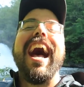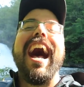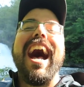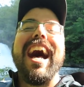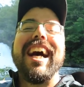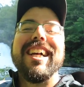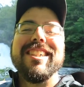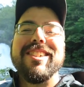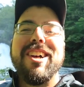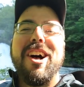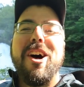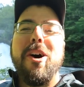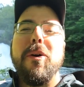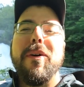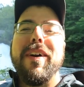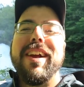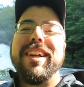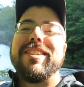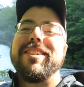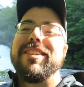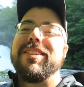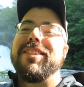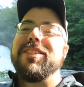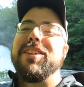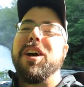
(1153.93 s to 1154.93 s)
As
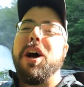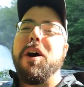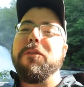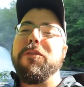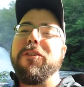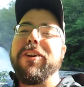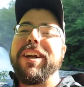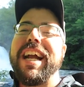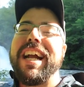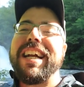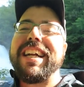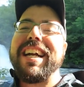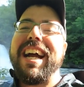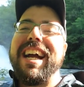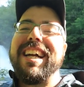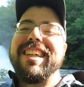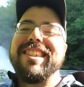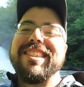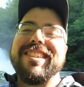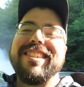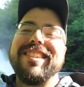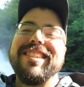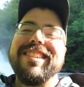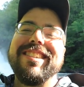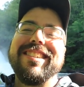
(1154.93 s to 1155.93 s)
always, don't forget,
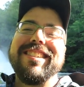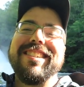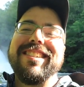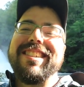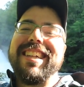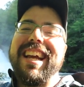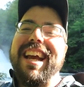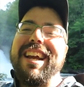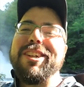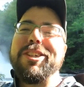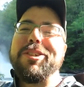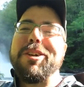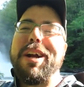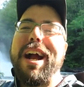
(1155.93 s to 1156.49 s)
guys, safe